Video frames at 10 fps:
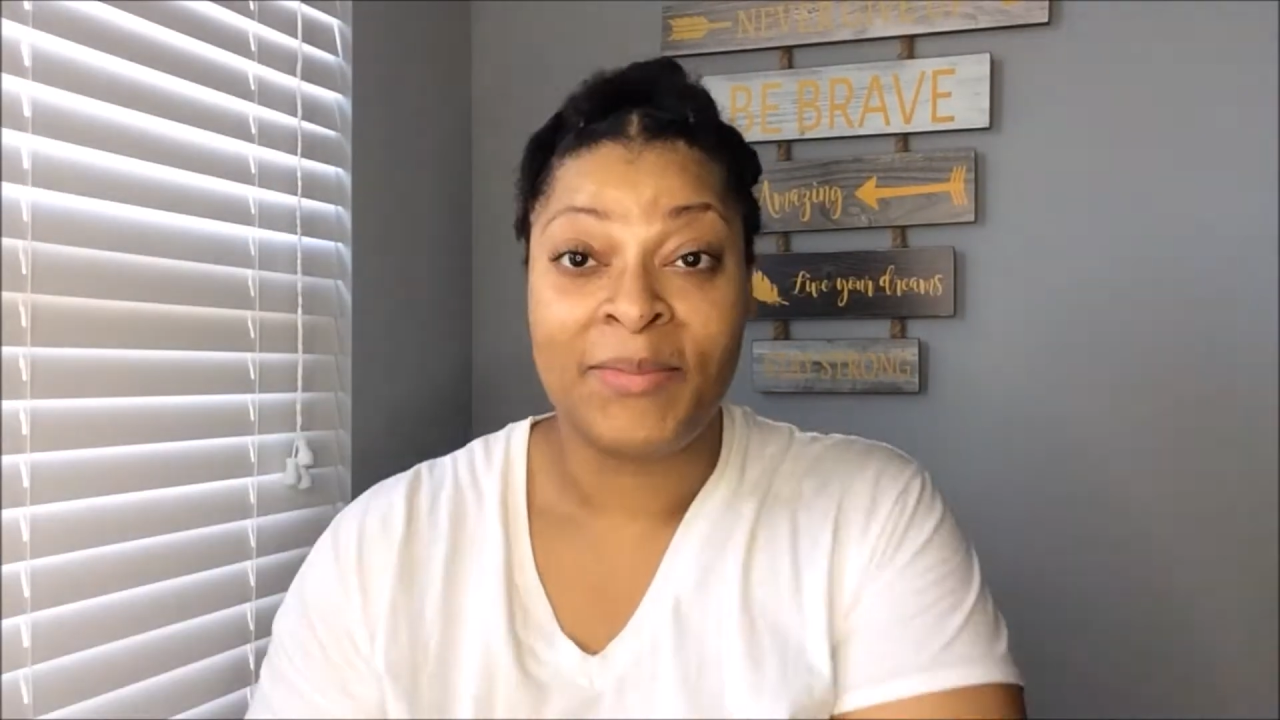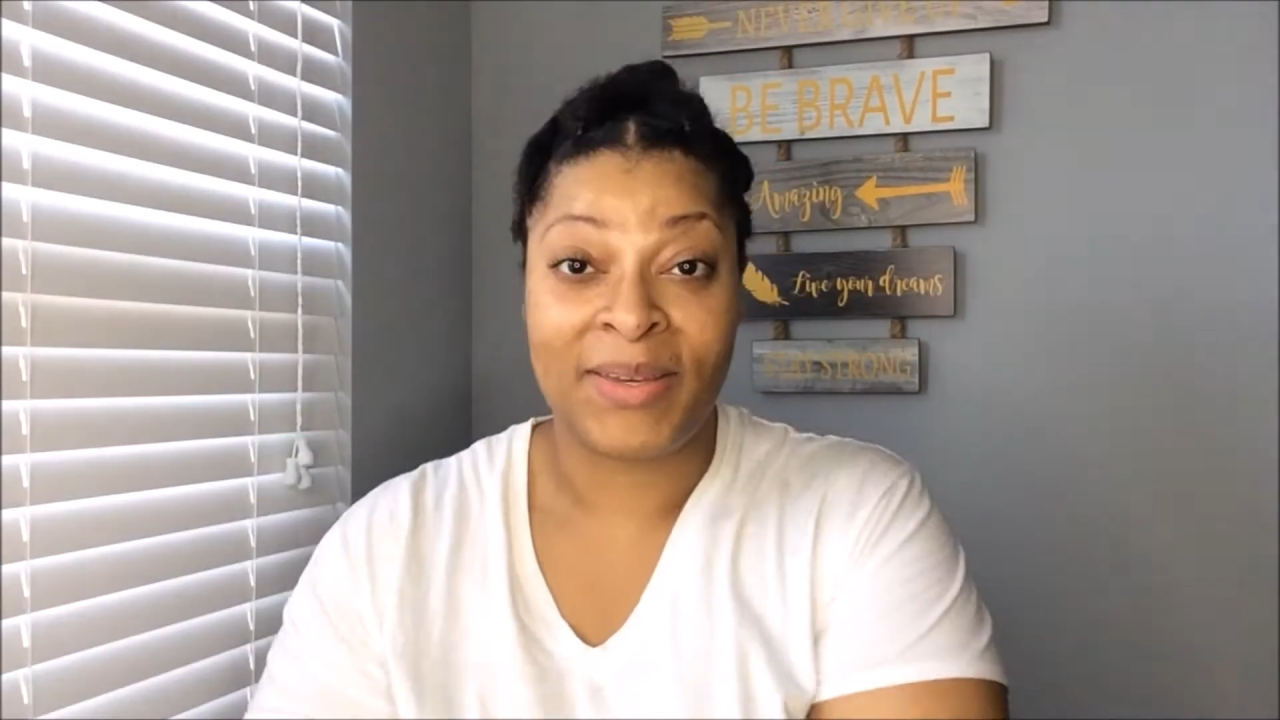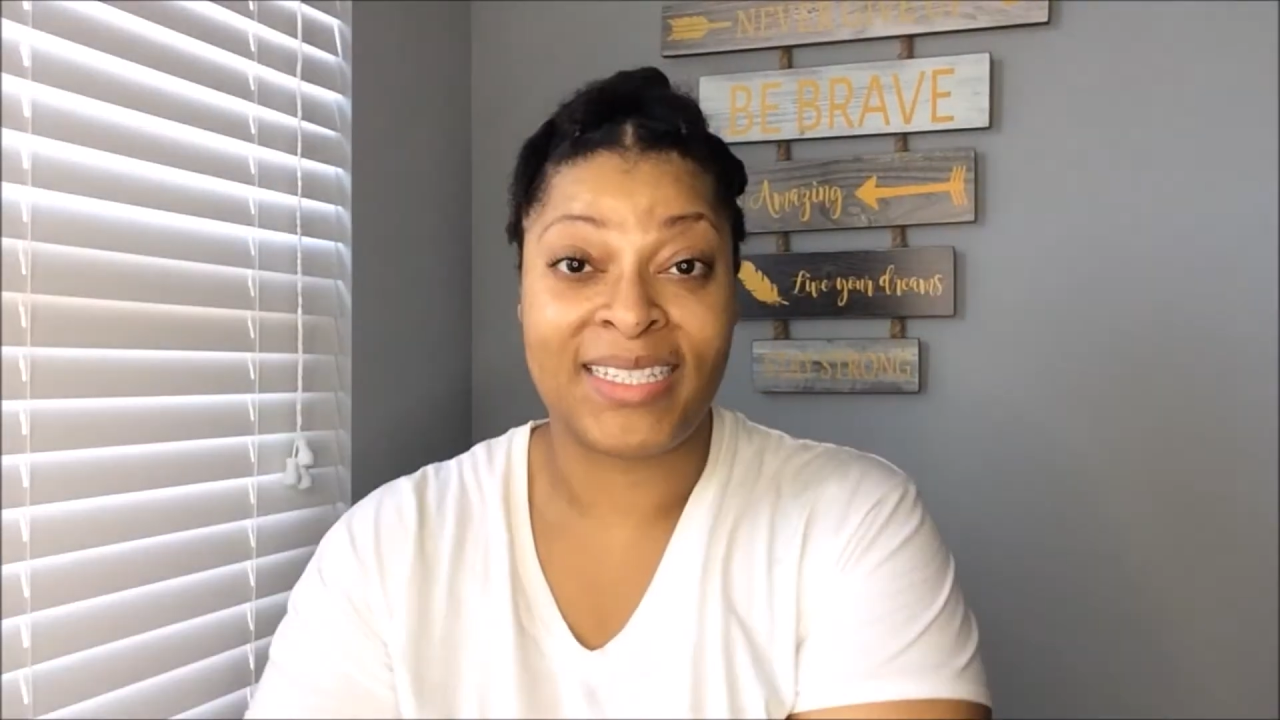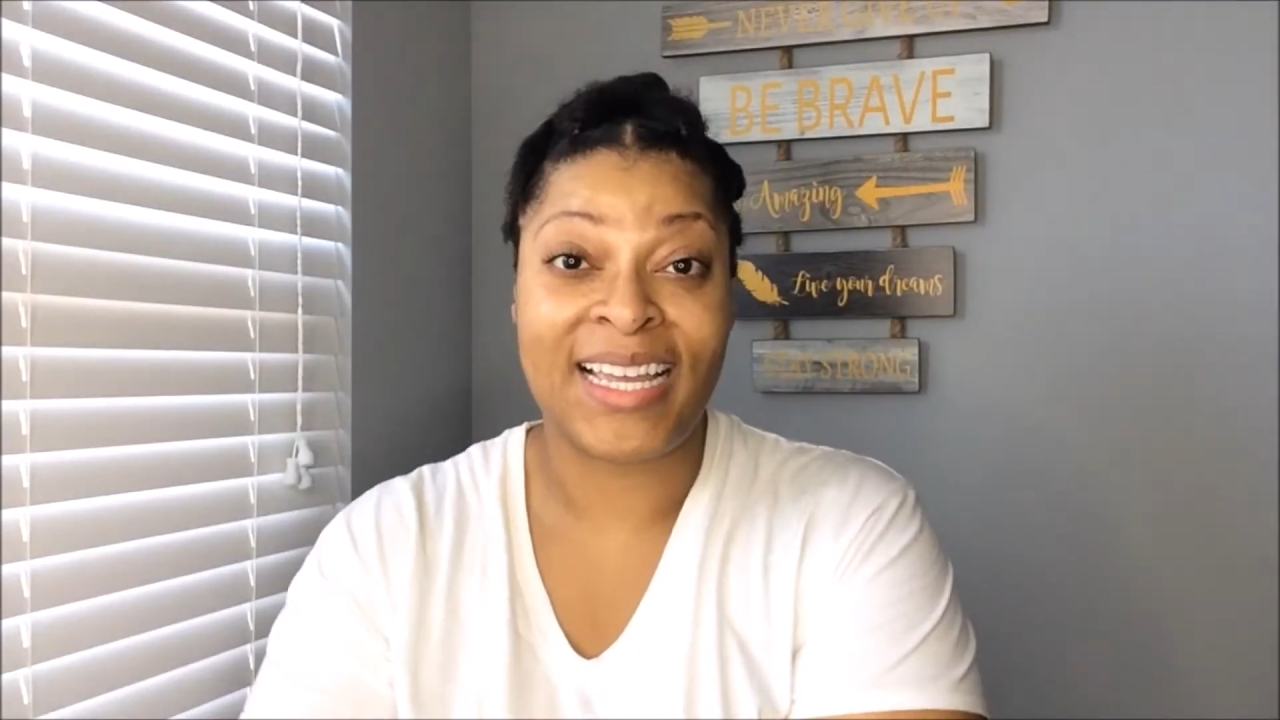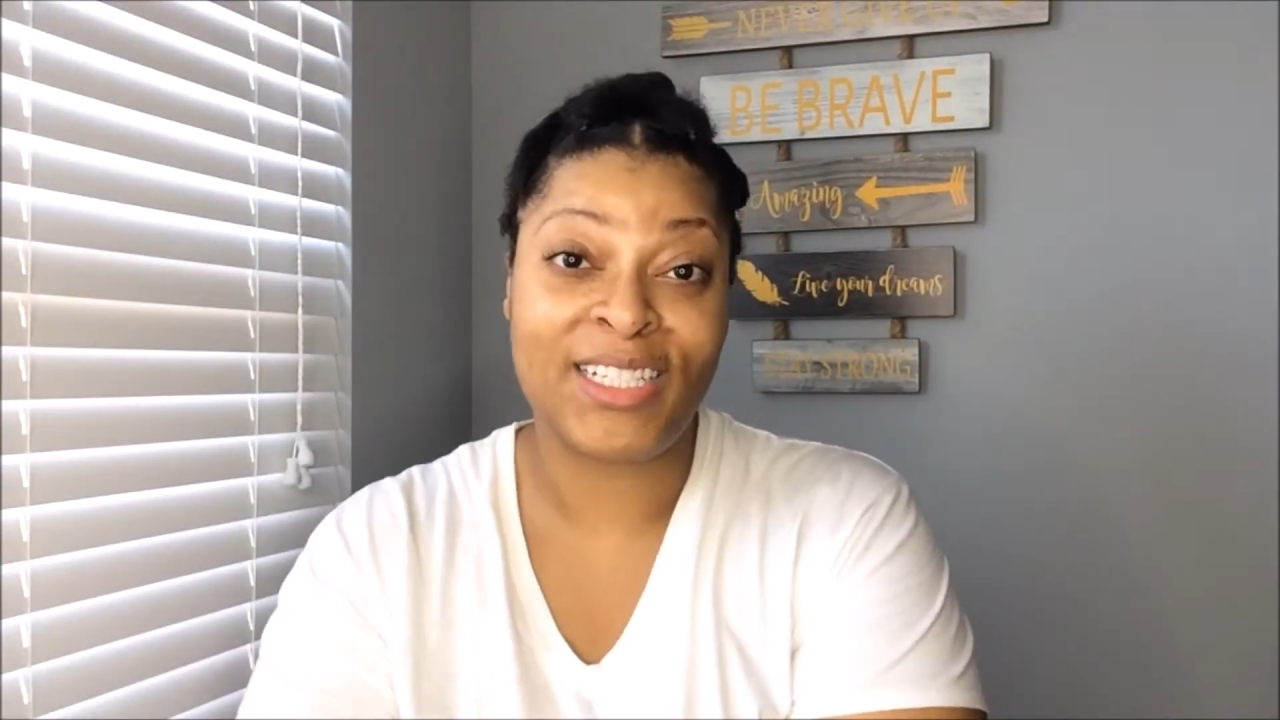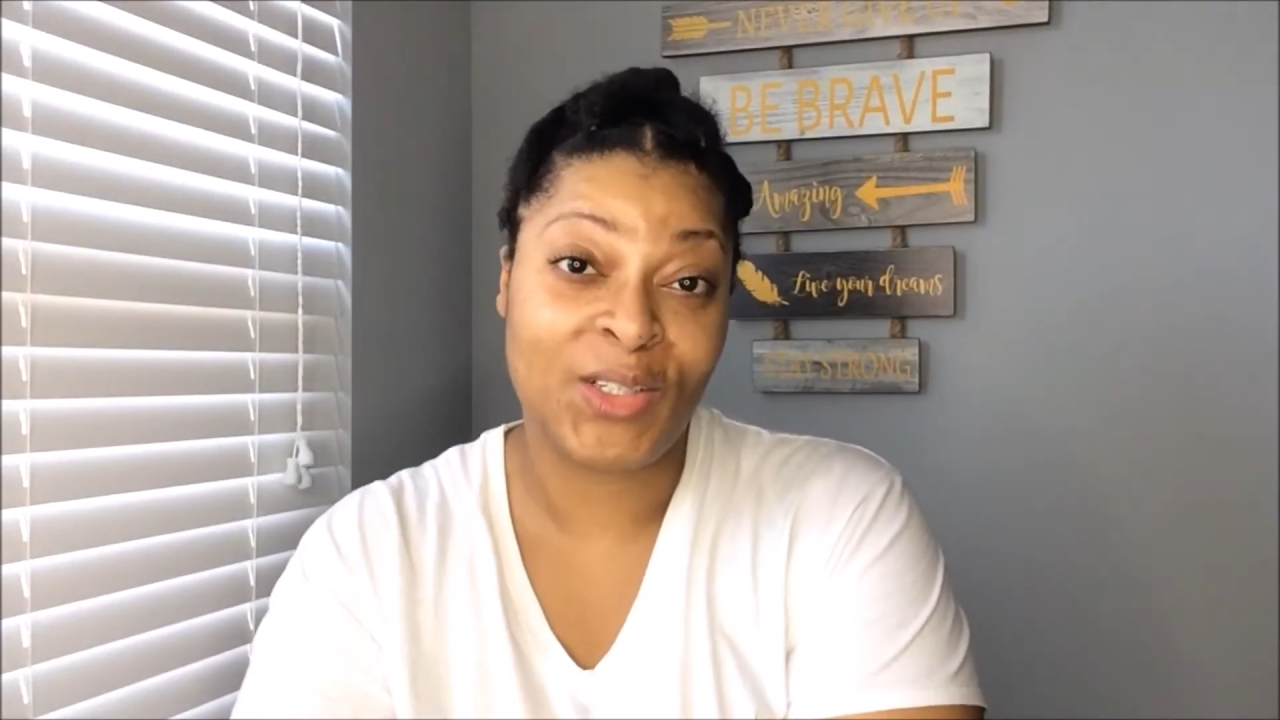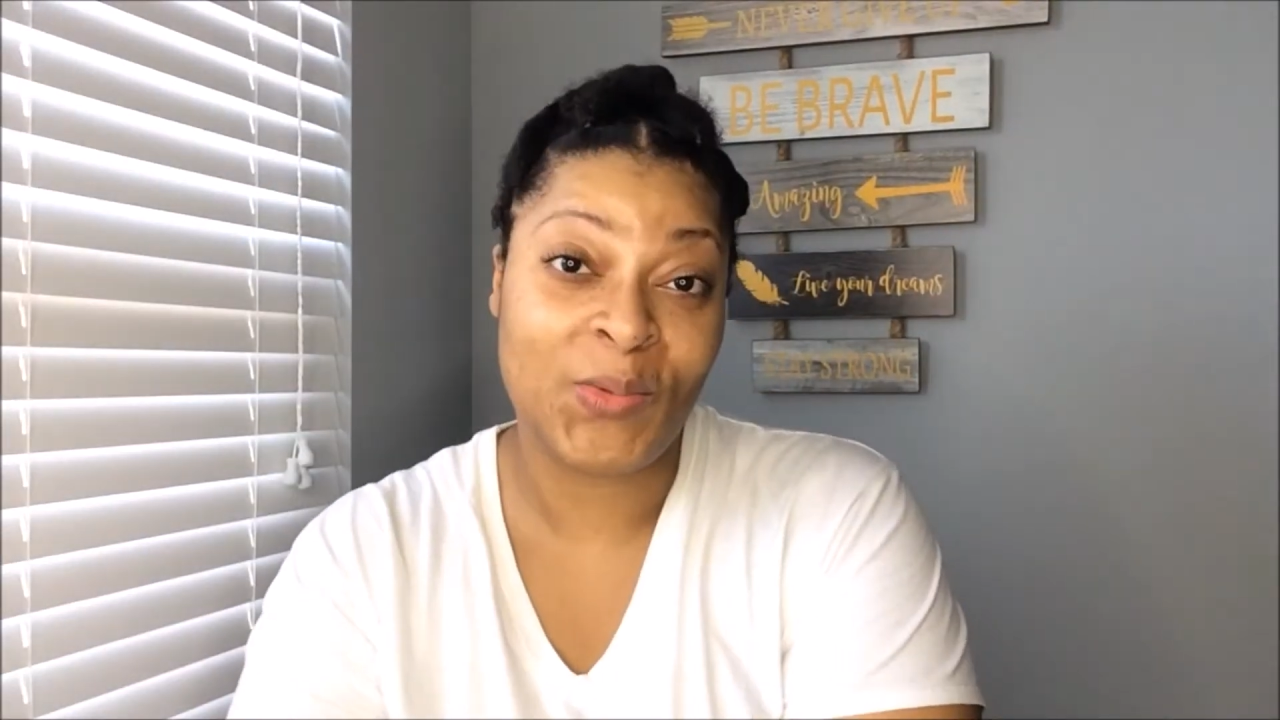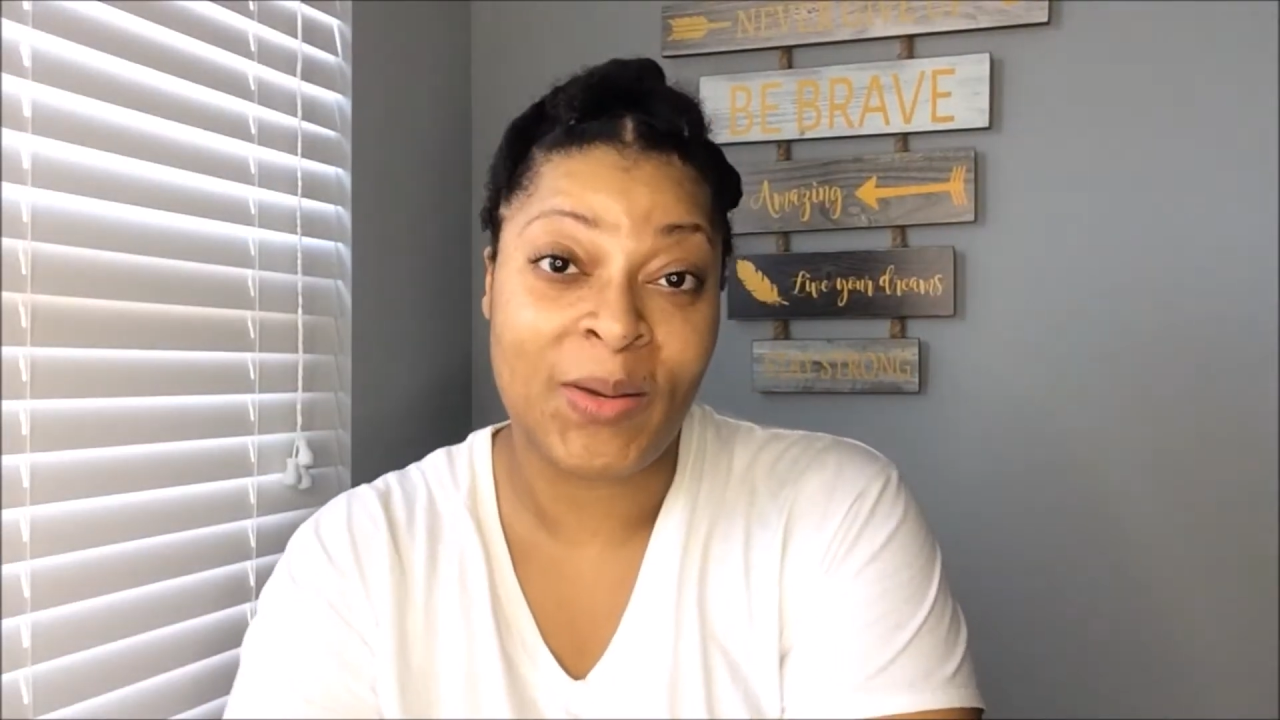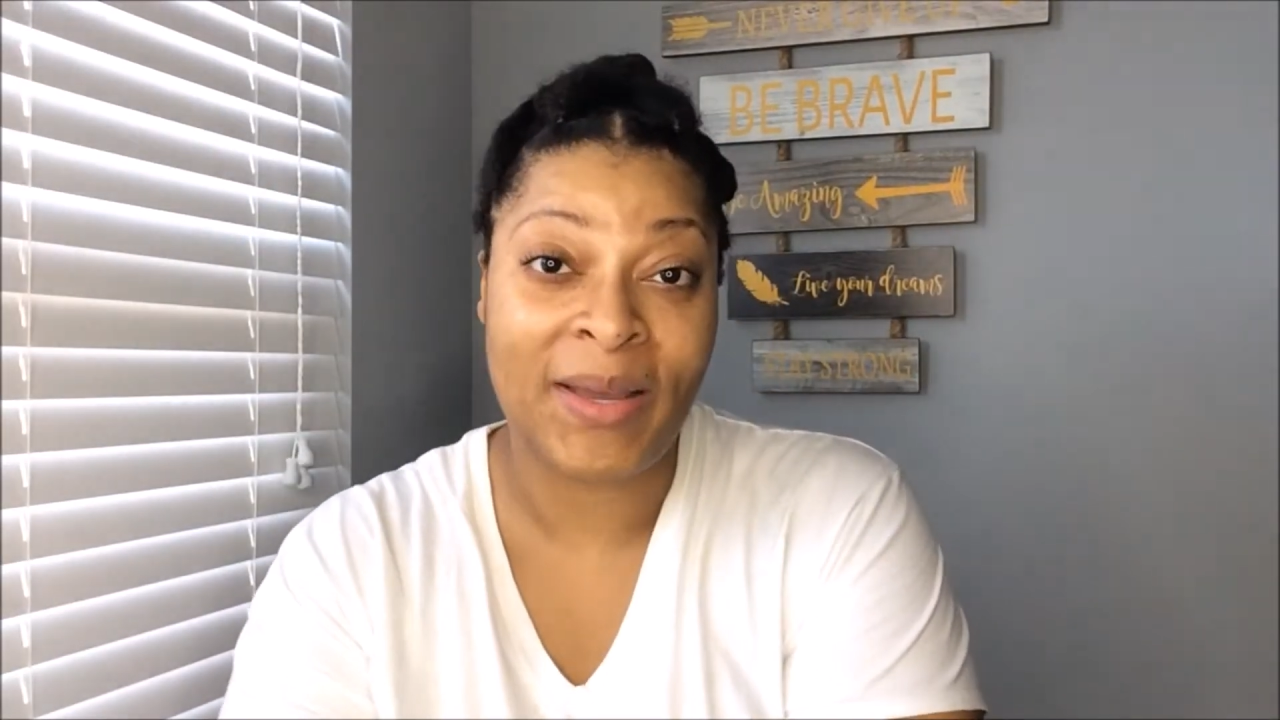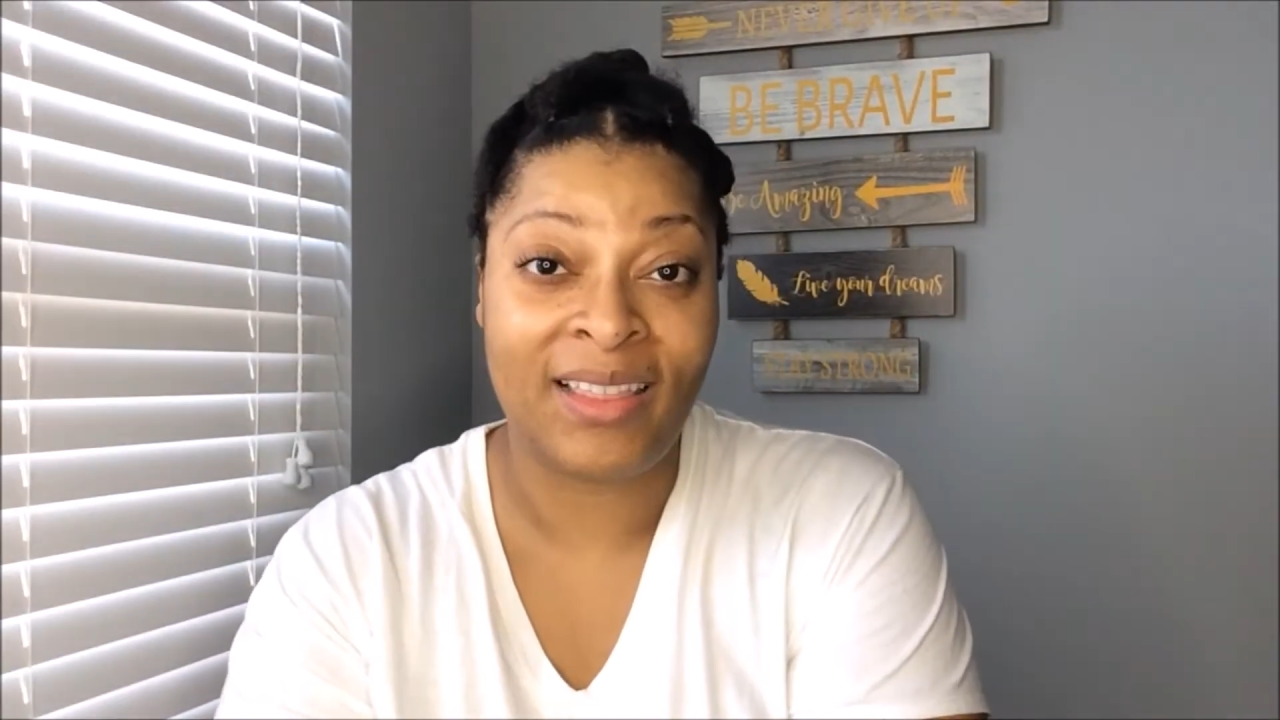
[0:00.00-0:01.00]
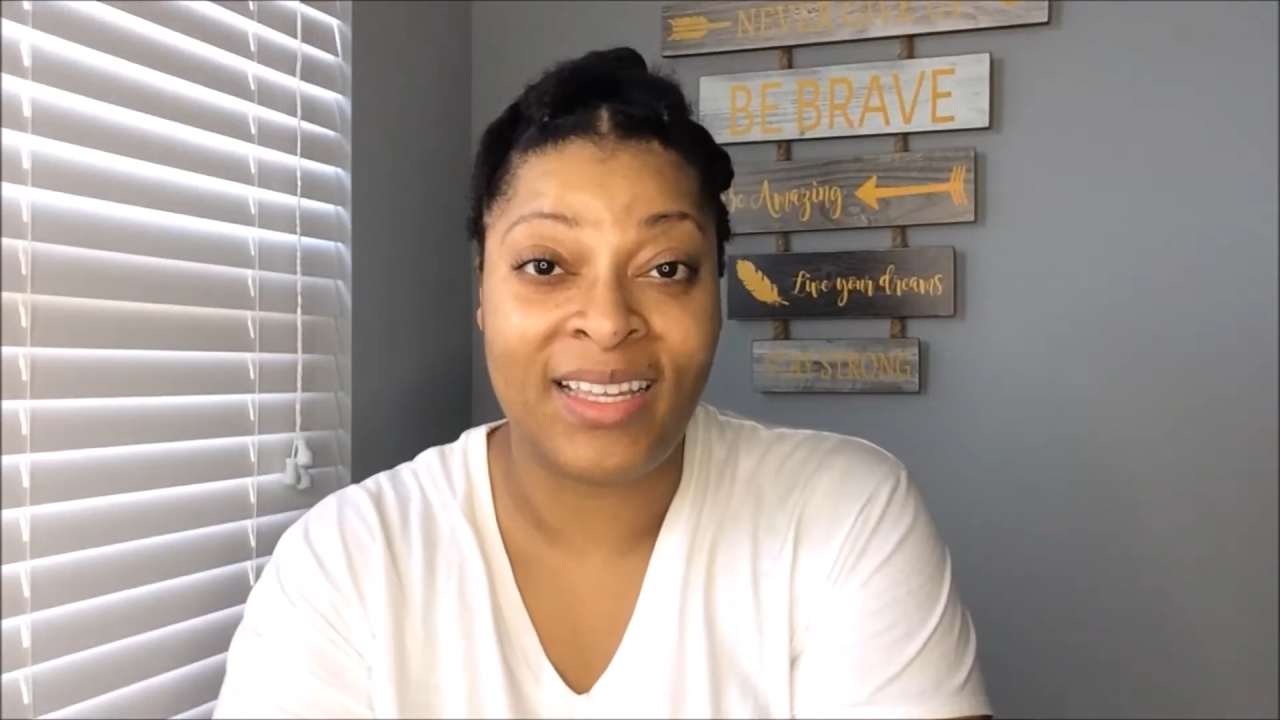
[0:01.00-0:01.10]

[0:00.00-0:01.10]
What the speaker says: Because I do want my